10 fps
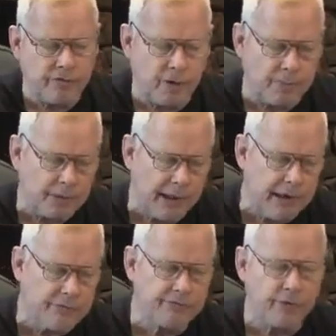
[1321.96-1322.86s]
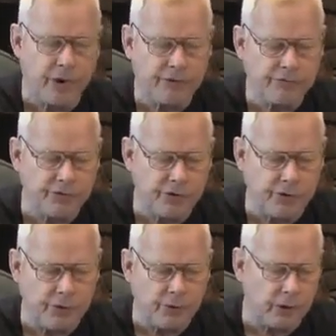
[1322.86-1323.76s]
for a place for us
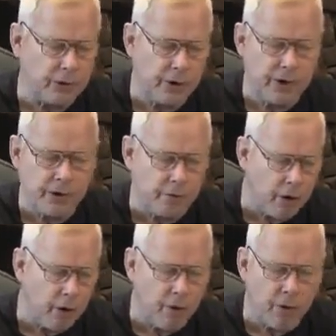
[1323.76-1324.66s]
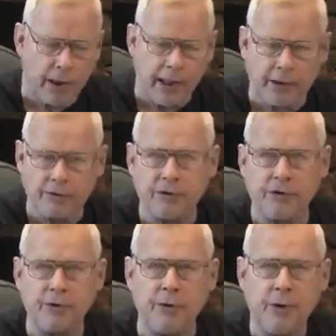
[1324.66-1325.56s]
to learn and to grow and
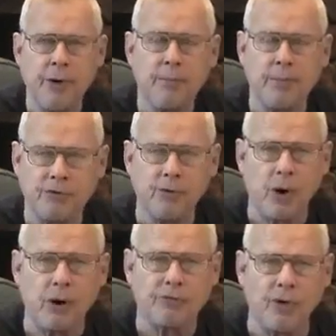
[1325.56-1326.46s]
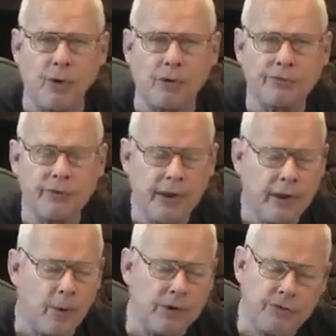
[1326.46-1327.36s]
to mature our souls.
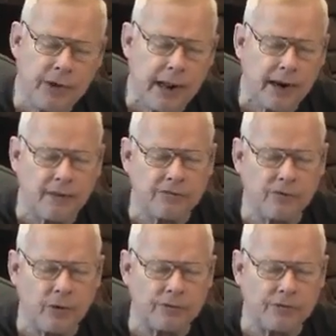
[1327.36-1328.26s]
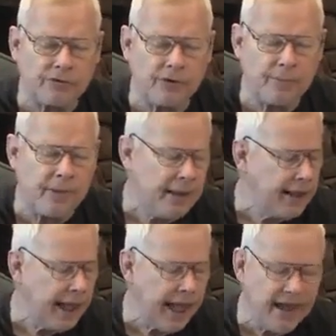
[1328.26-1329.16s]
Once you get out of the solar system,
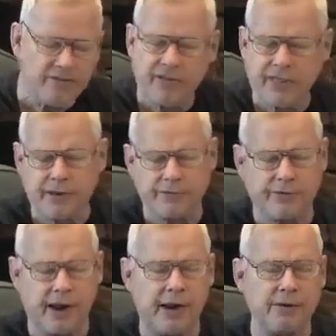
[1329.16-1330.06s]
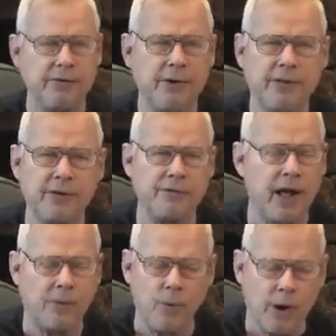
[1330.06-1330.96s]
everything has changed. There's
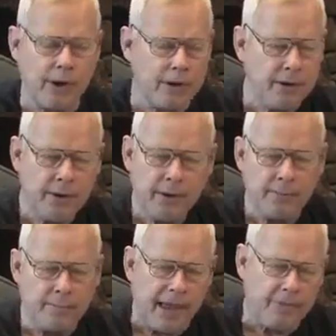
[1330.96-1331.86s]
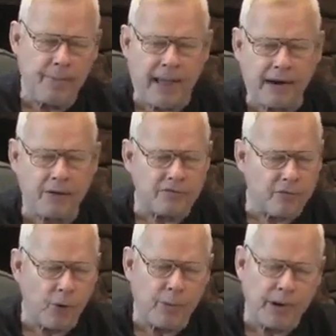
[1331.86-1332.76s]
not one mathematical
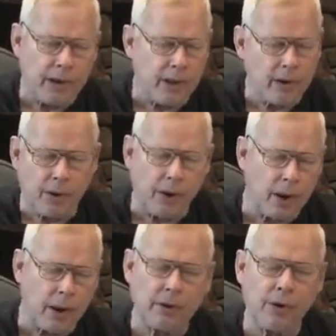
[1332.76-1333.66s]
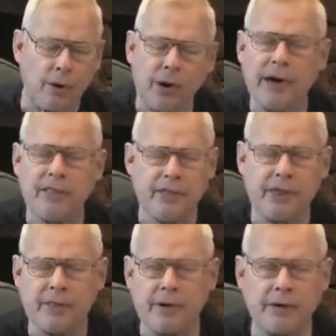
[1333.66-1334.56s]
formula or color or
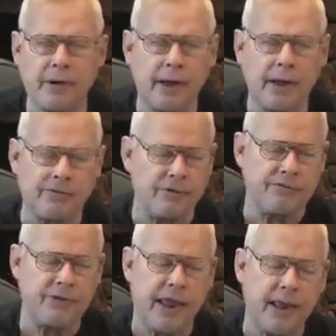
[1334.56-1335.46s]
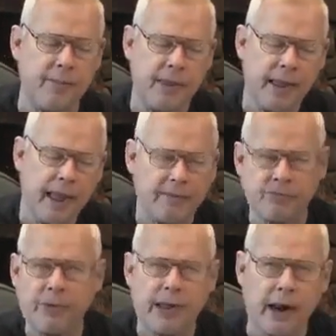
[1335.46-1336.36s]
anything that is the same
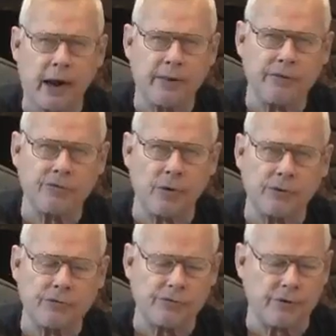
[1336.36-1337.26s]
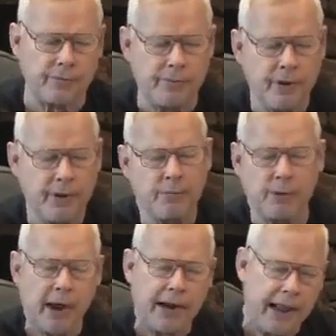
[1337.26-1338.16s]
after we get out of the solar system. But
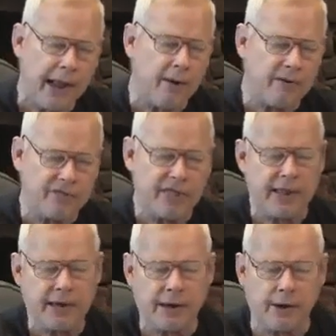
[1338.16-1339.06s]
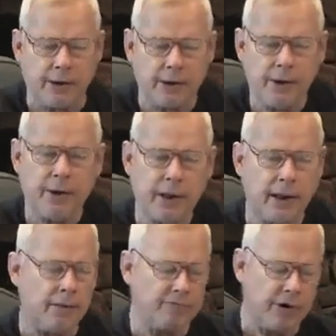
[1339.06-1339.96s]
right now, everything in here,
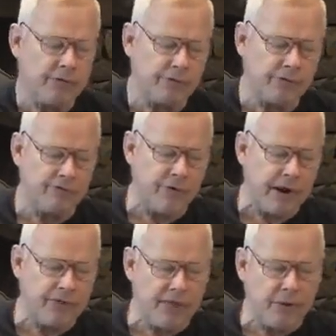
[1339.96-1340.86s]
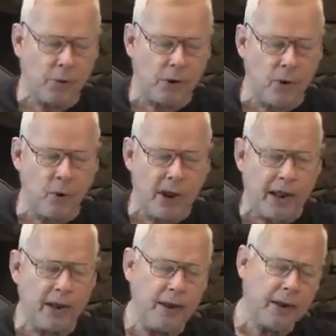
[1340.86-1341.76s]
for instance, if we think we're
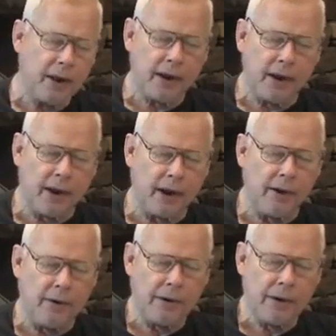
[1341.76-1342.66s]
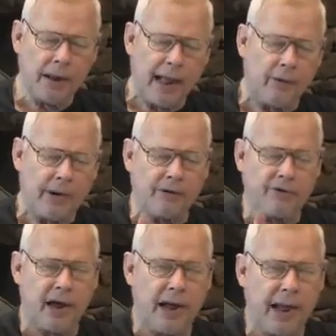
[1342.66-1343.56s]
going out in
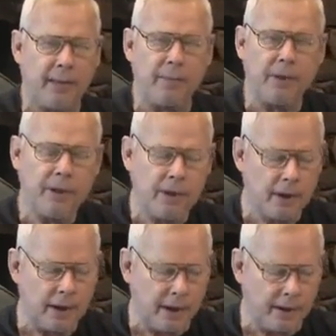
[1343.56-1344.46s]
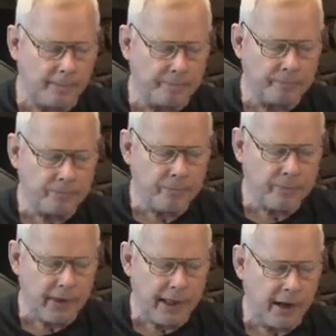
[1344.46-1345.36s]
time, and
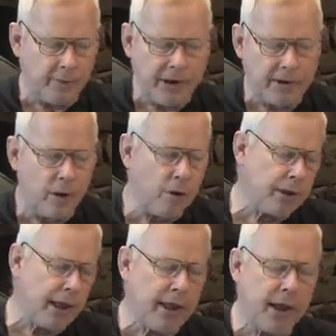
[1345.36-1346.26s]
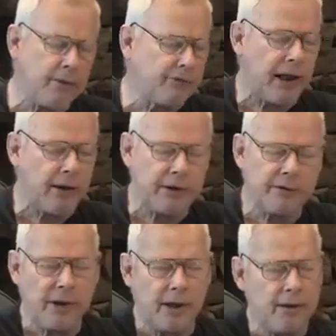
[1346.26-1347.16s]
we, oh yeah, I was out
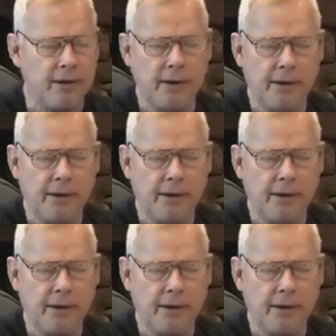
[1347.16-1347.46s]
at